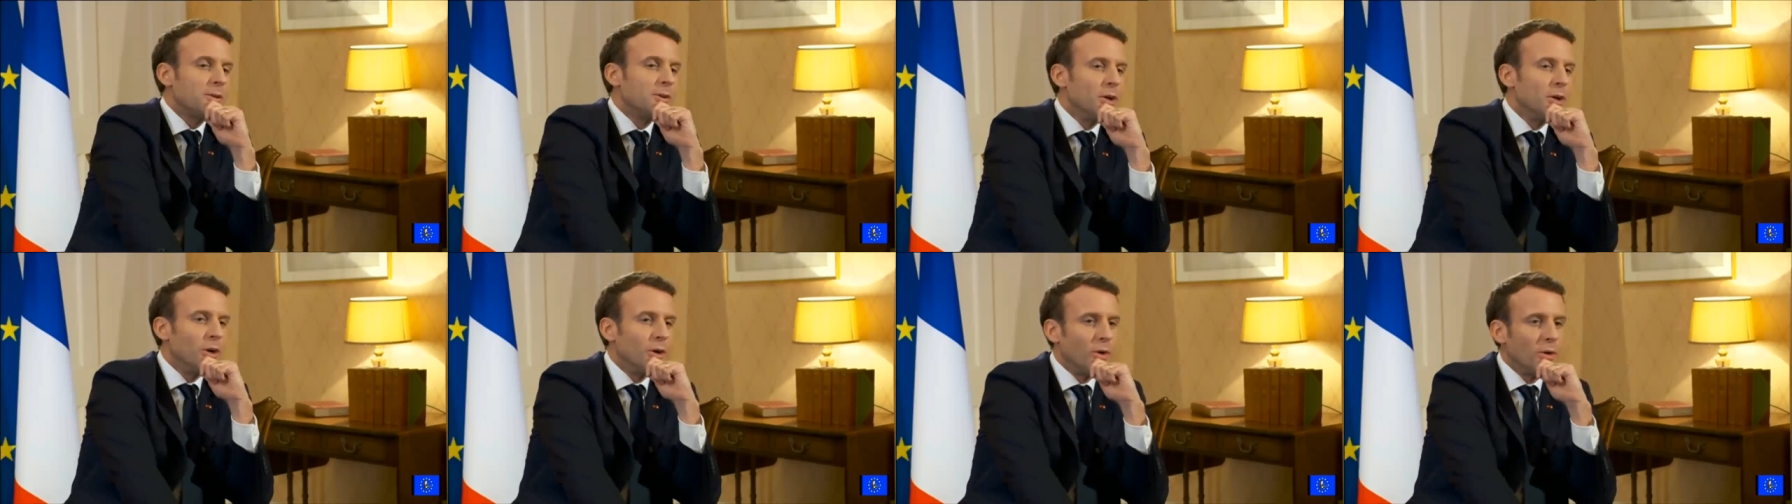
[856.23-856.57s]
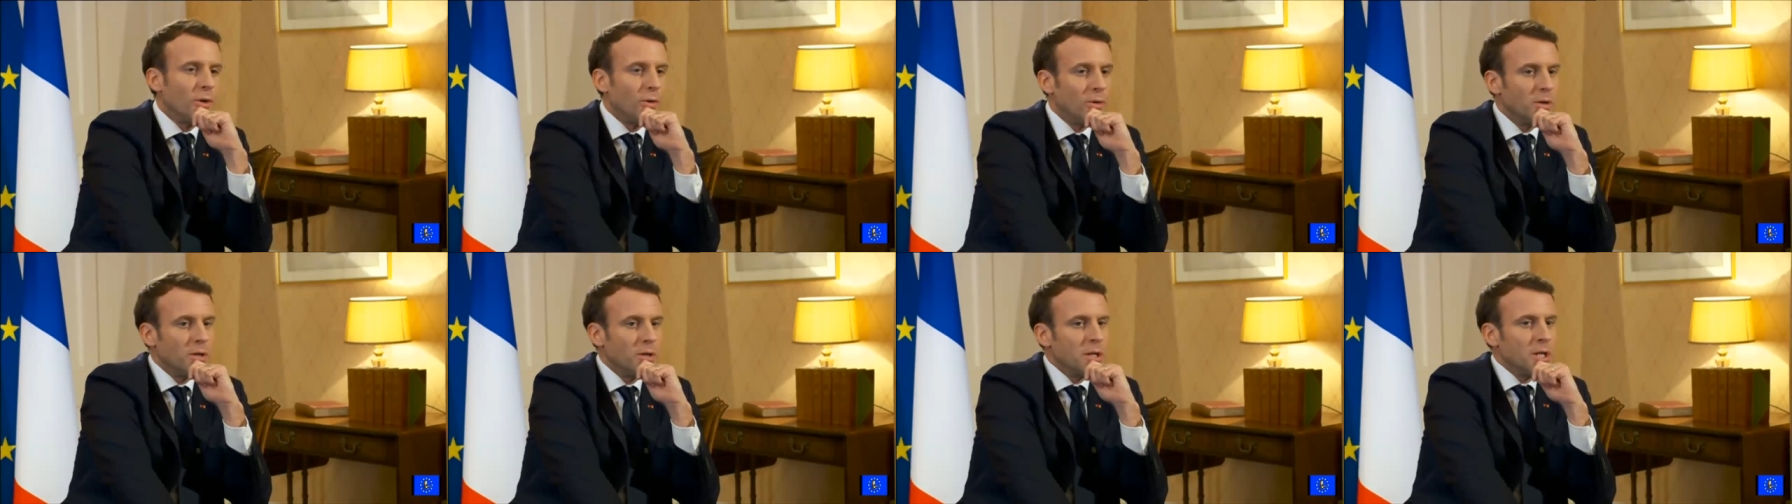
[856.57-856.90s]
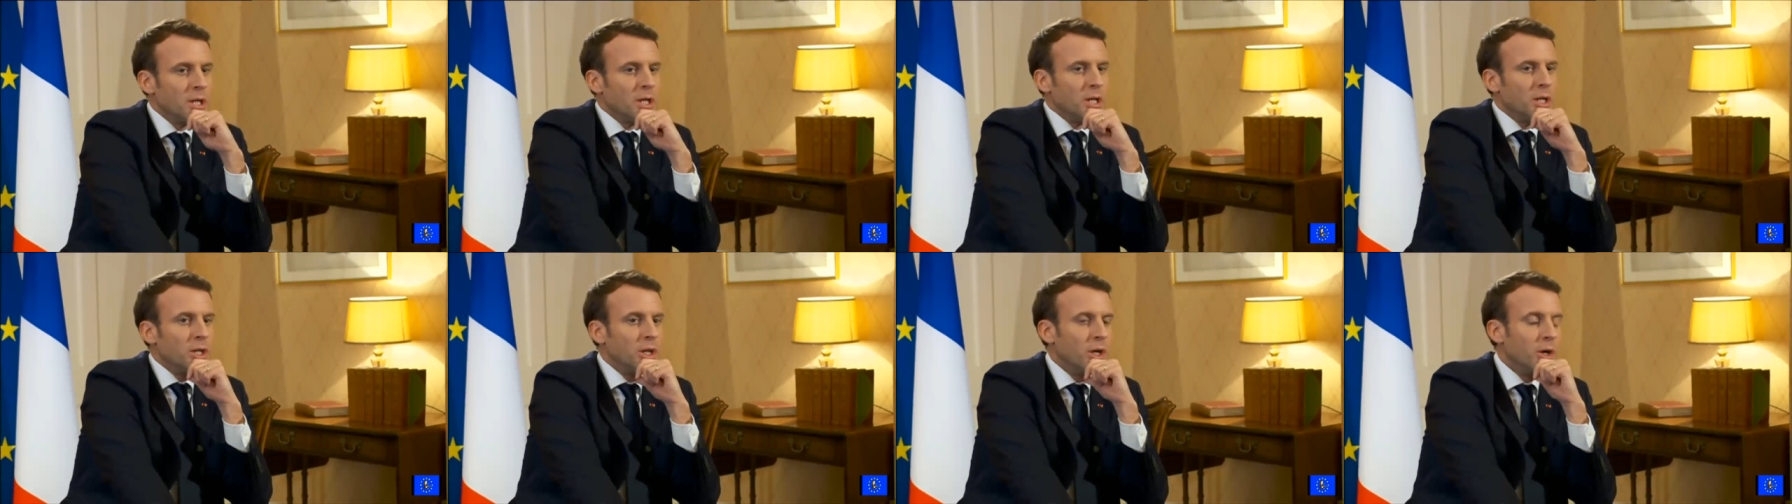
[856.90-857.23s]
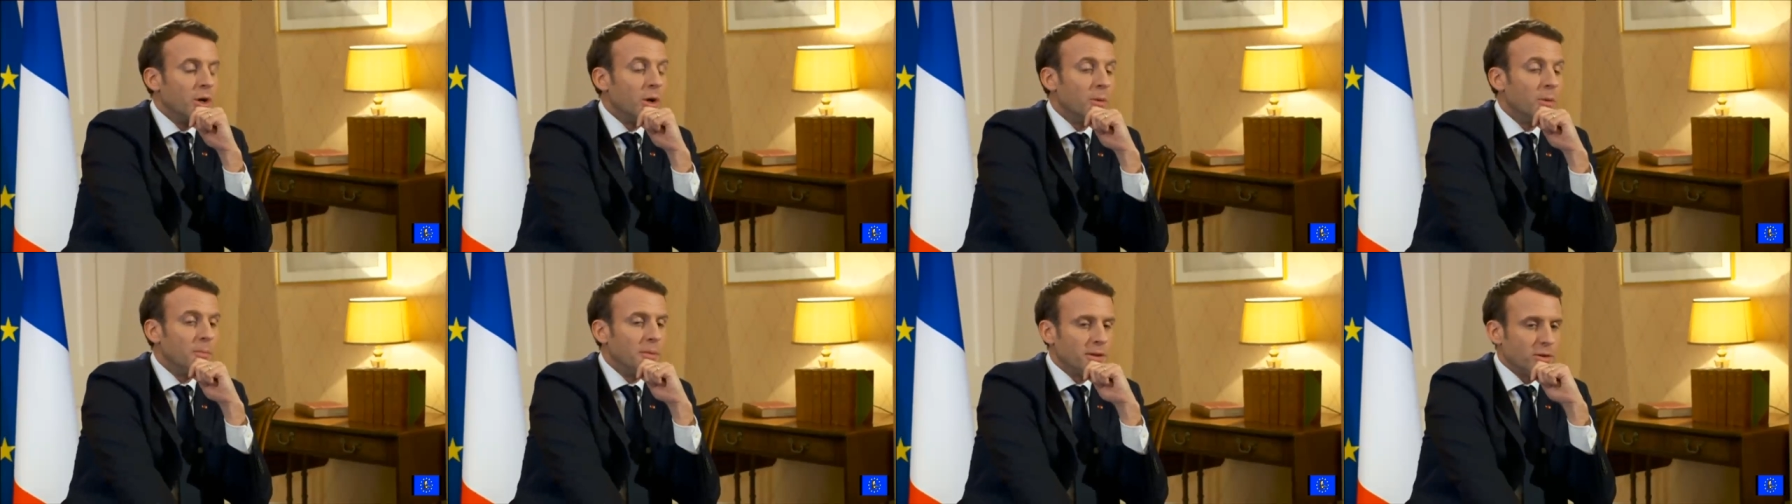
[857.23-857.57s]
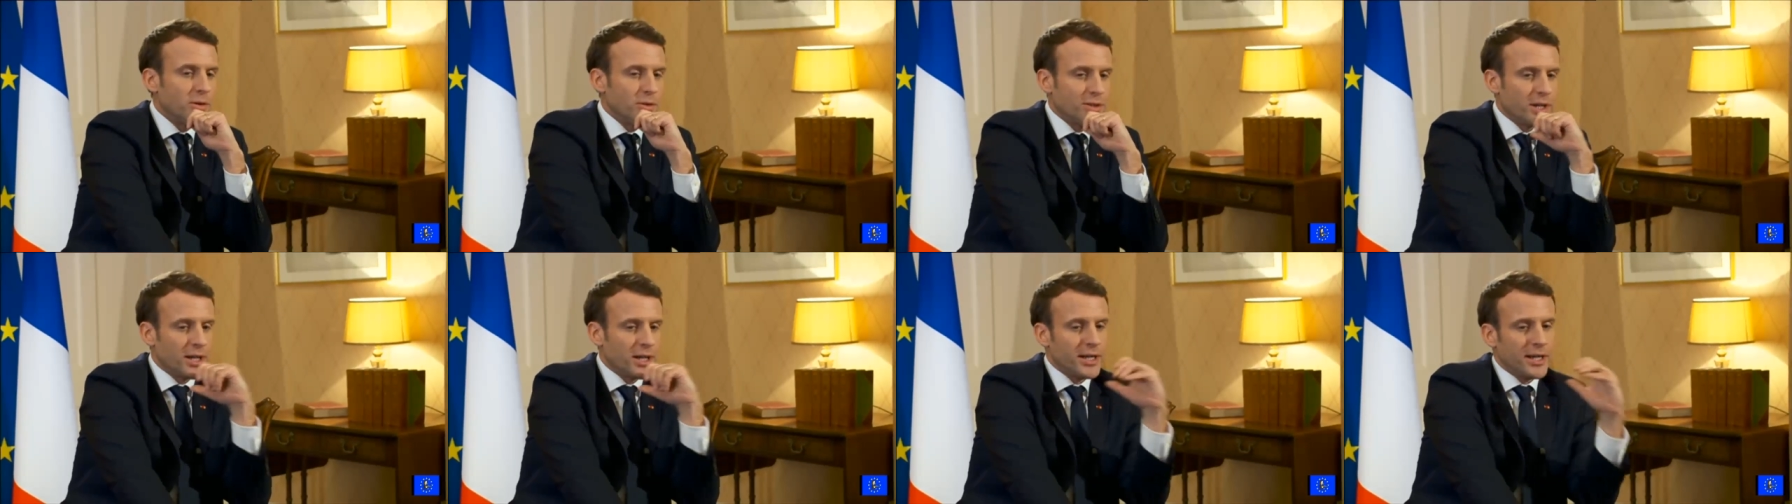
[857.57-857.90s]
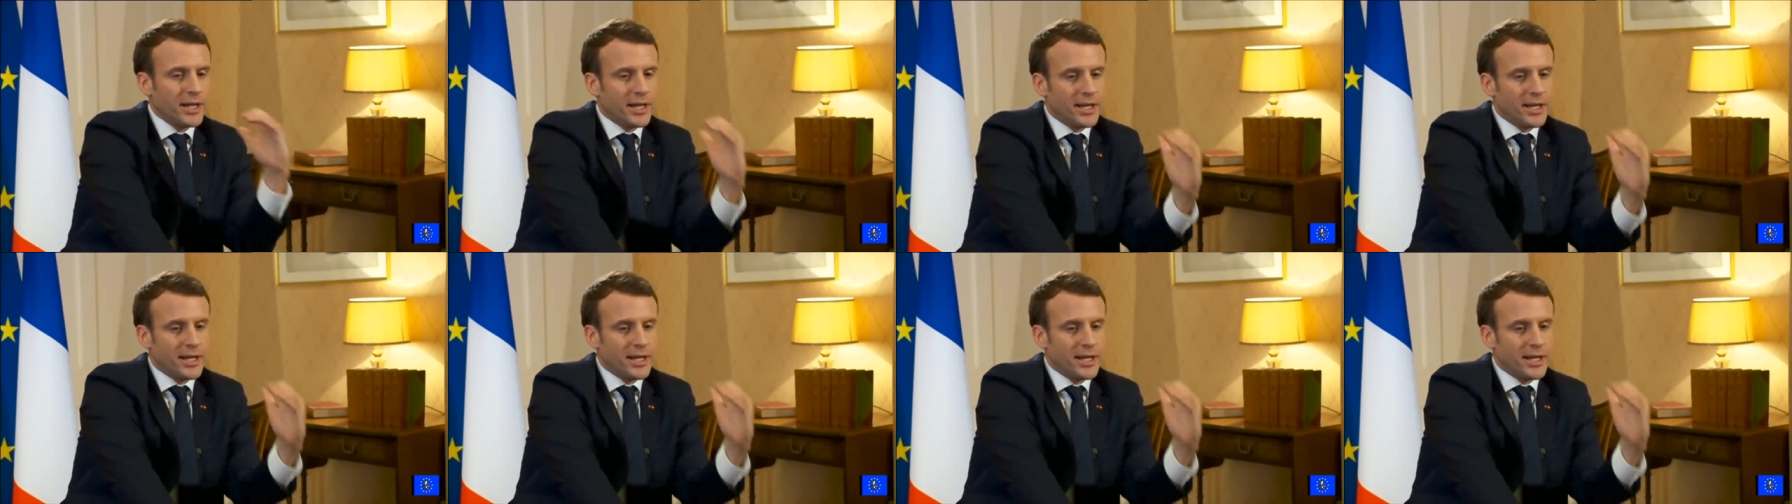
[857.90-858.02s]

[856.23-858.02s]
No, uh, no, because I,